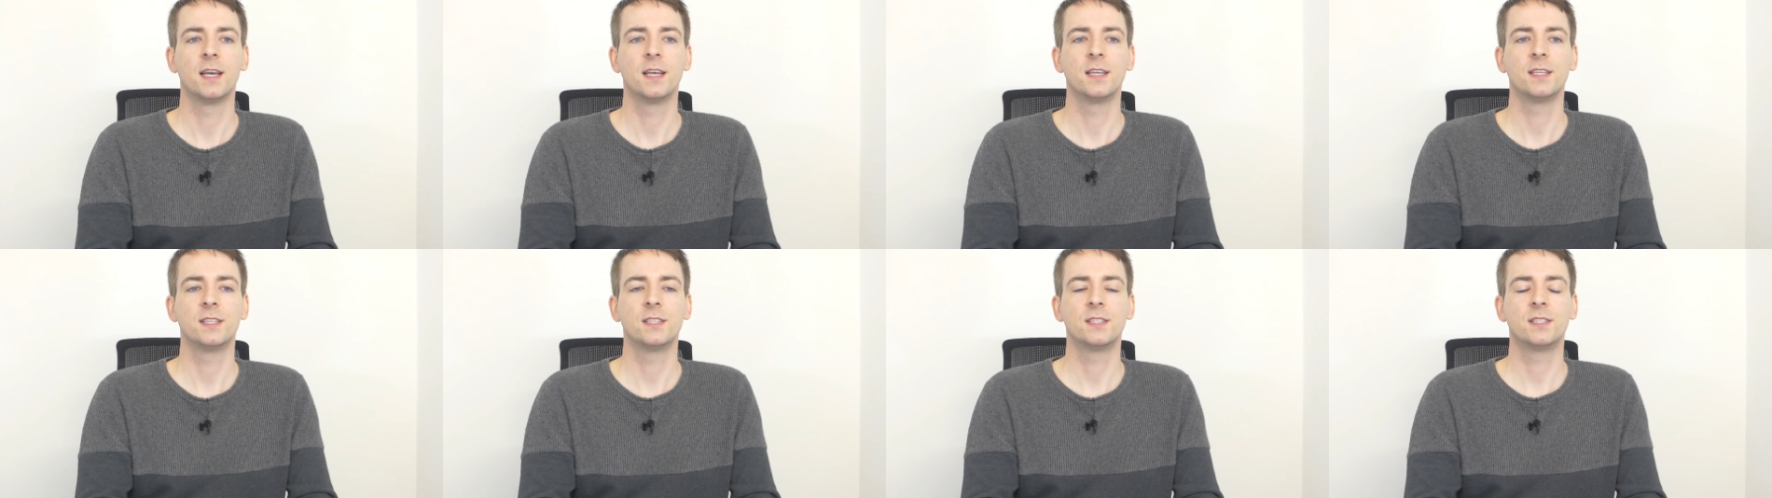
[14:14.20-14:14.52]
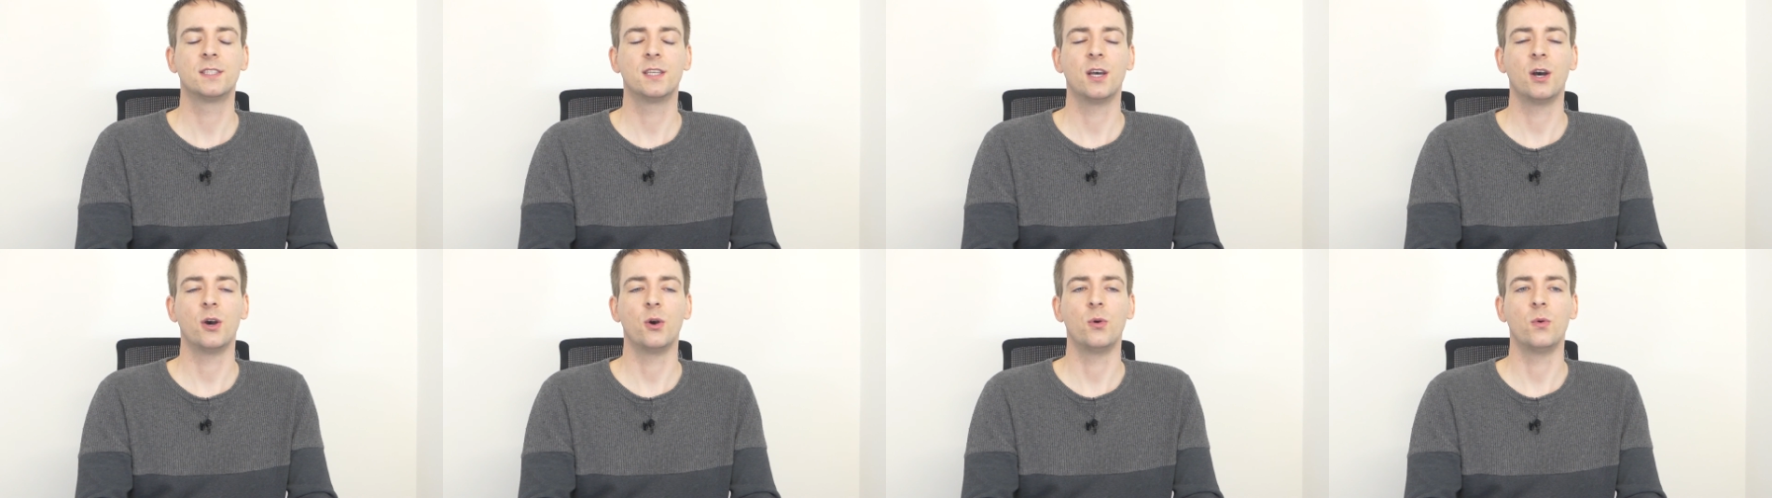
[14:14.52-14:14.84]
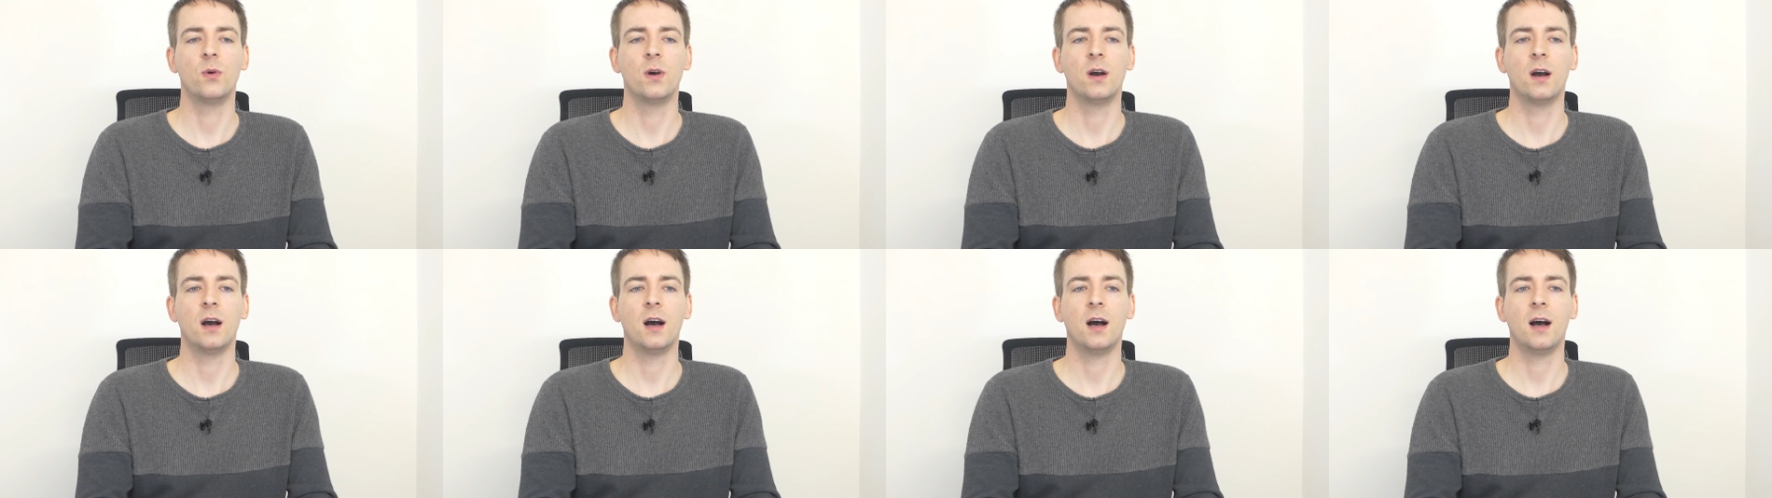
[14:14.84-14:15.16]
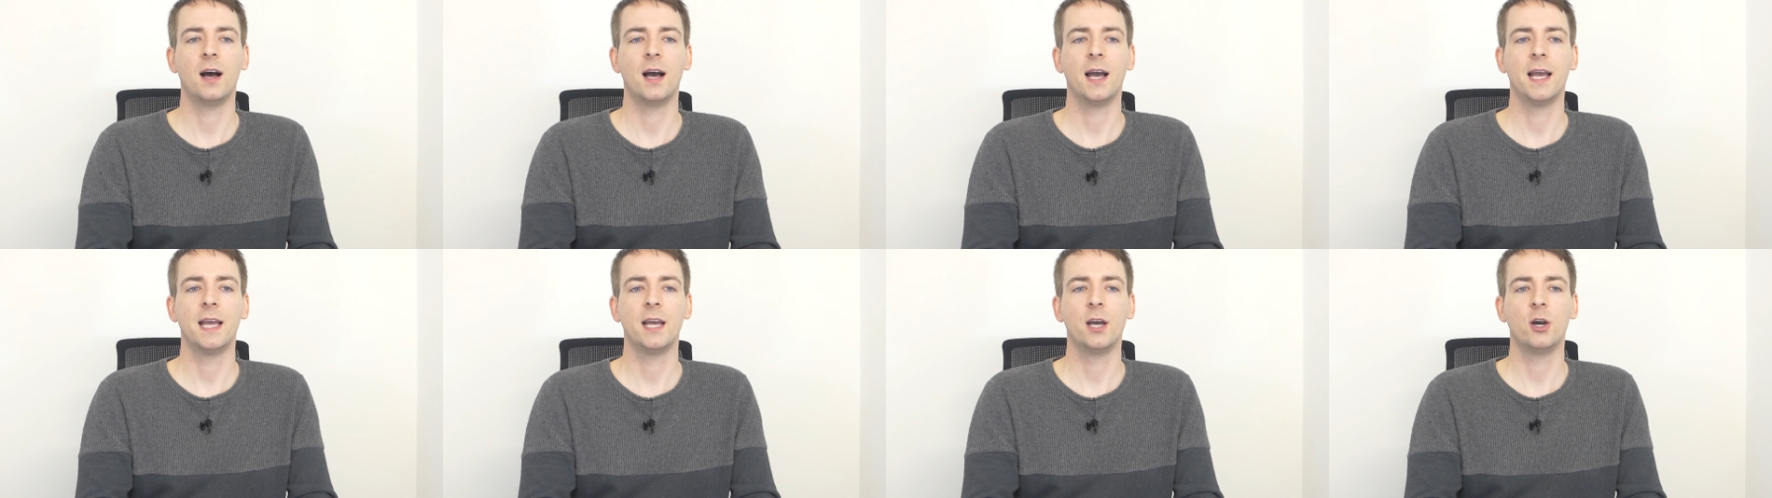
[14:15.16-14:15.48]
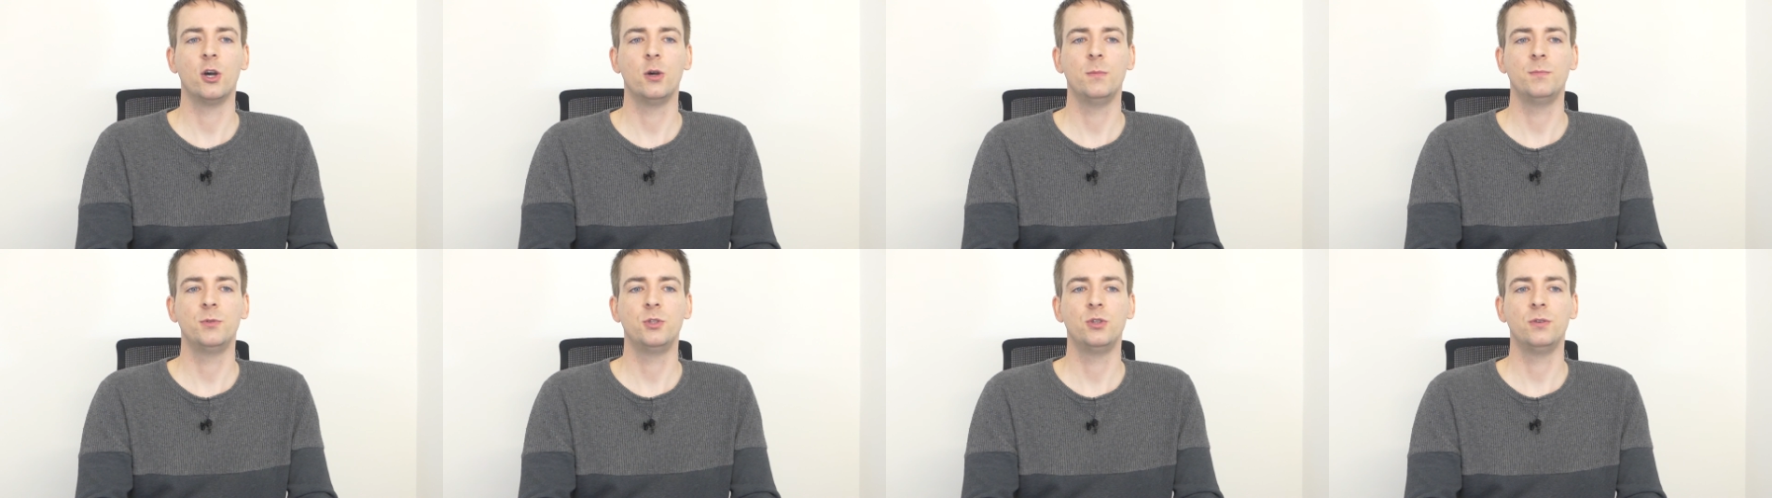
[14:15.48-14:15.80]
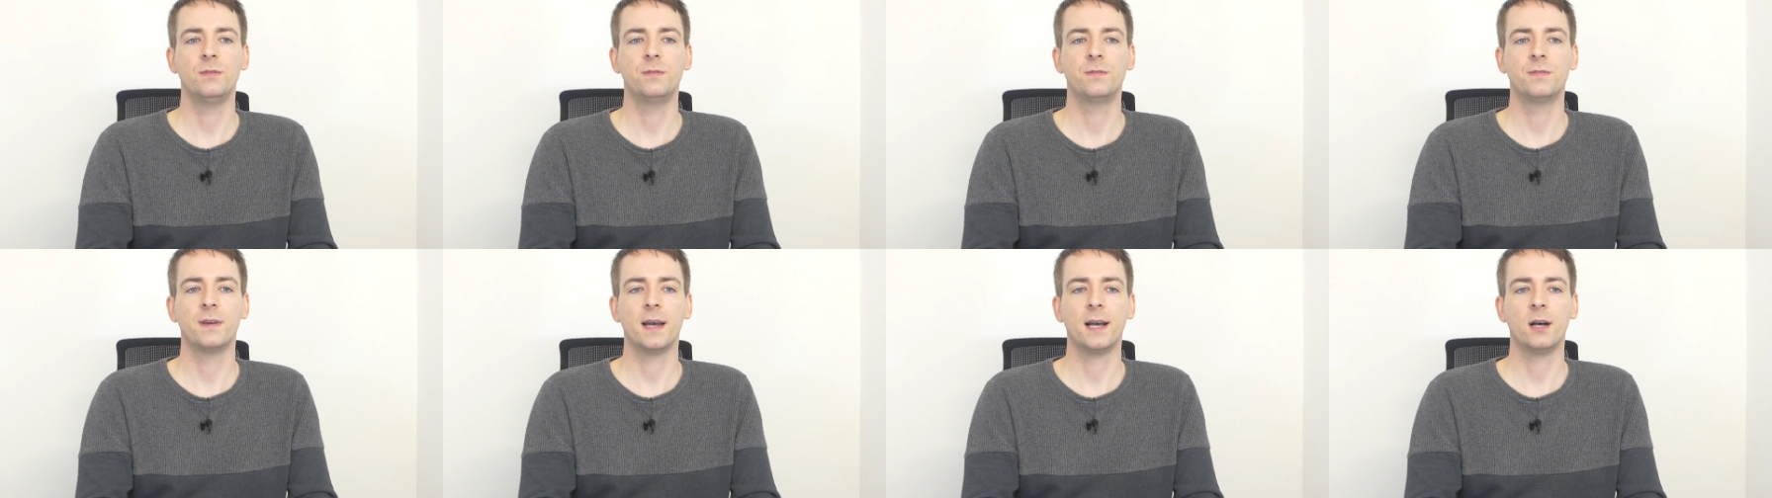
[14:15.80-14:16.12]
So I hoped you
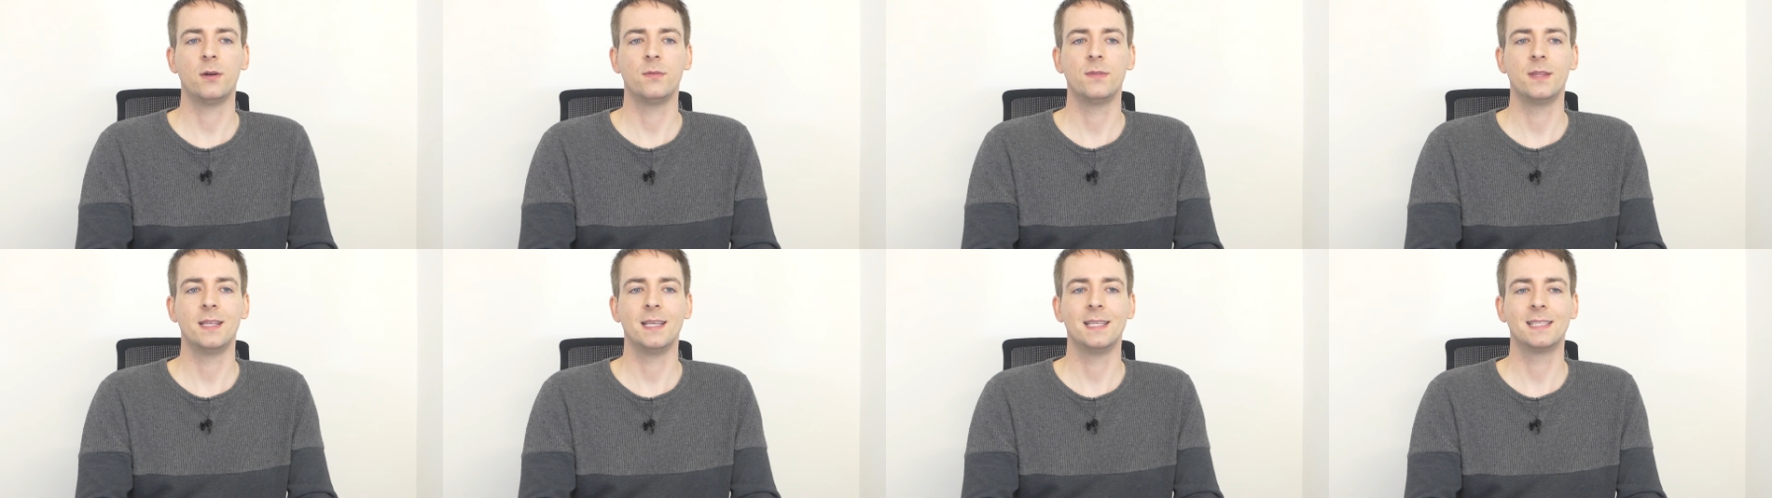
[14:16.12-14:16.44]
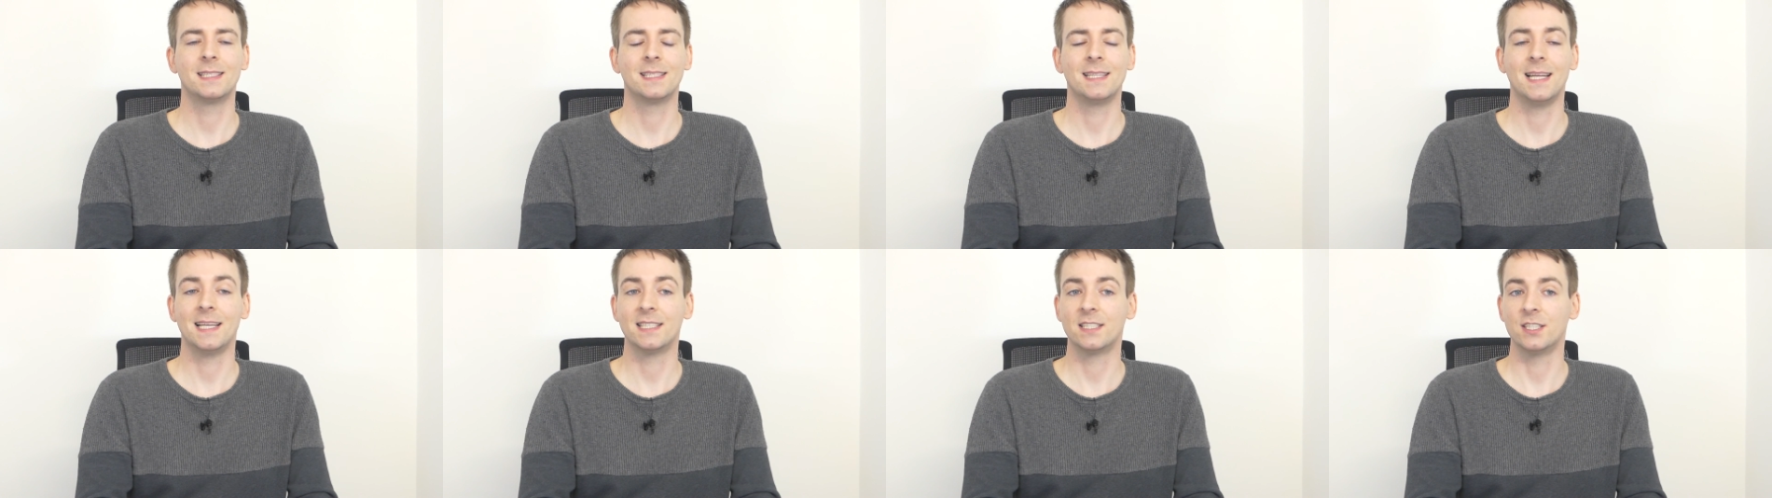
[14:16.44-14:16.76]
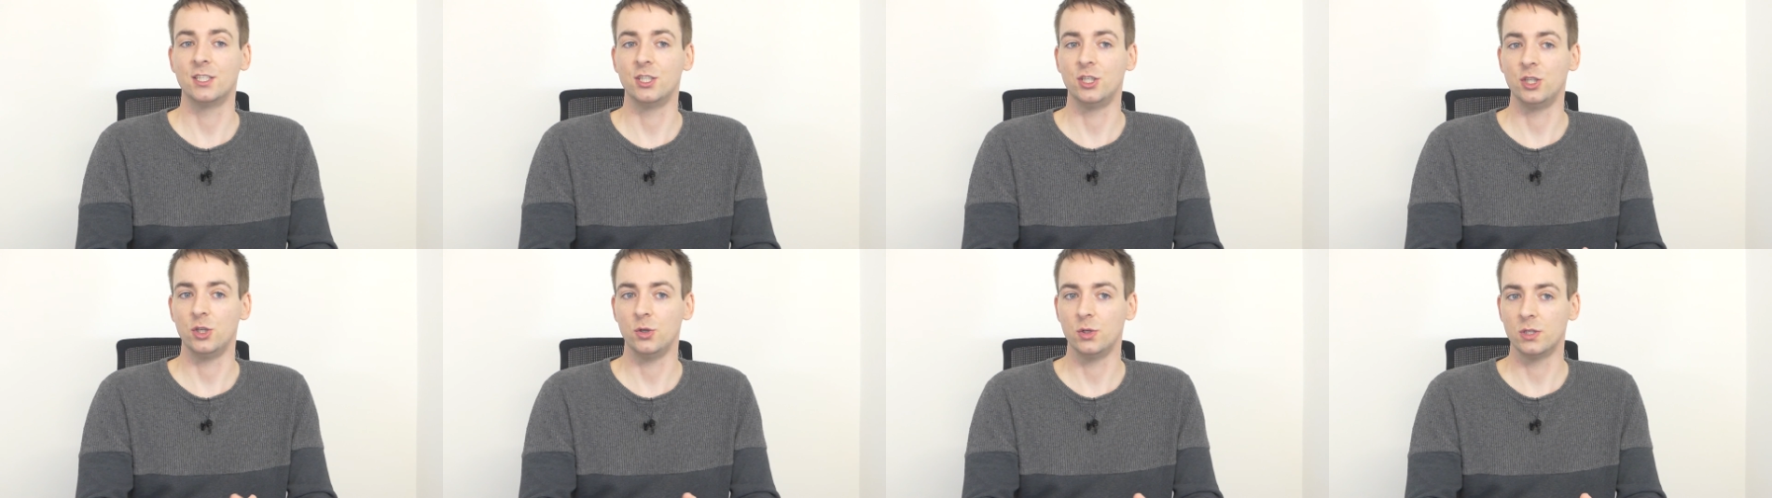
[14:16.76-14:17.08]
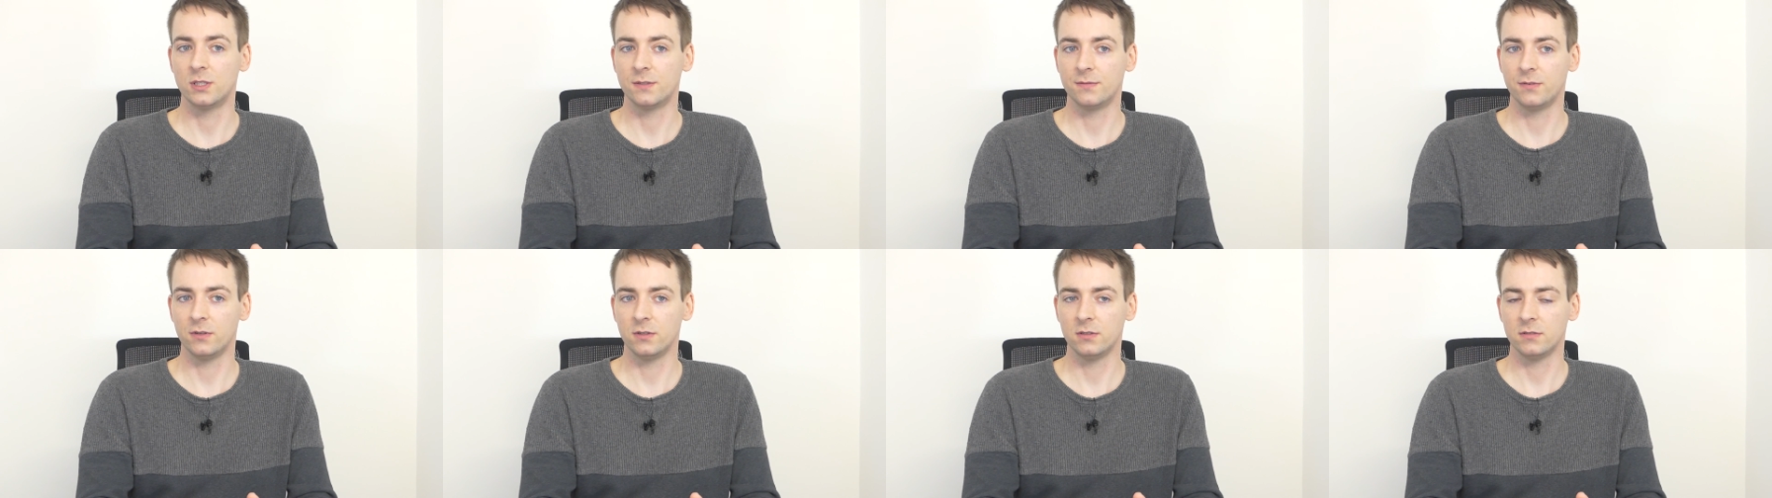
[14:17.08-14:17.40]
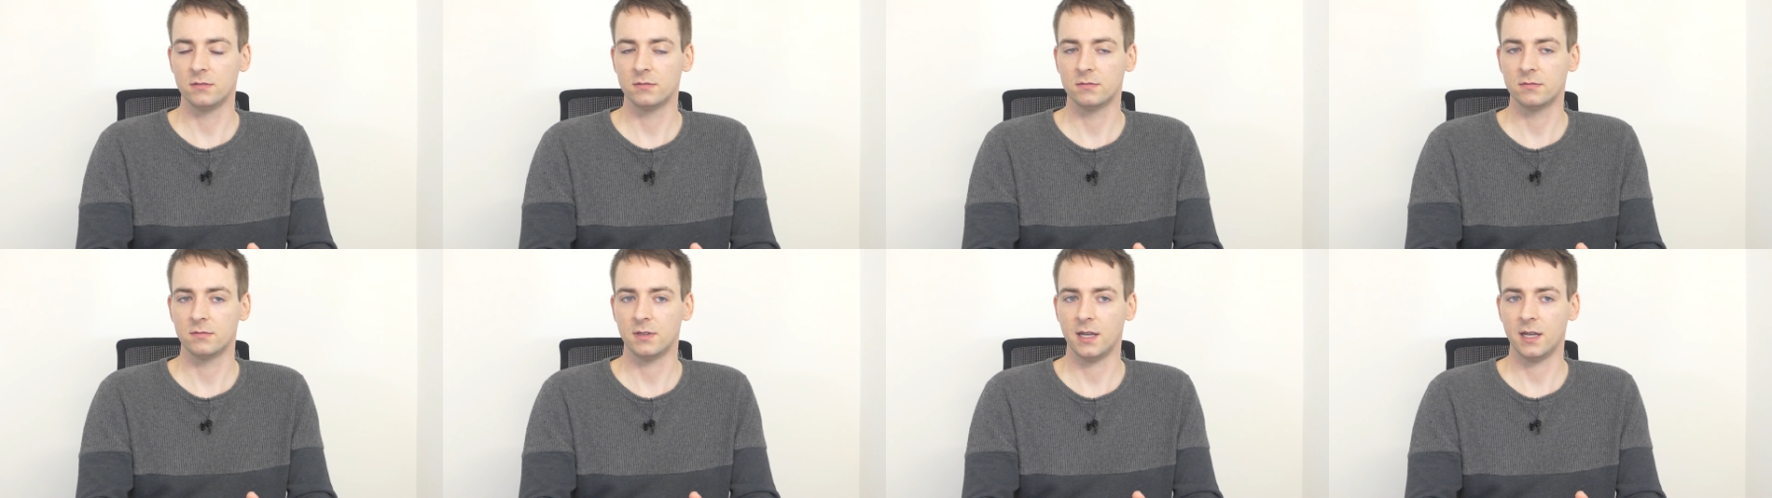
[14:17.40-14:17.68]
found this lesson useful.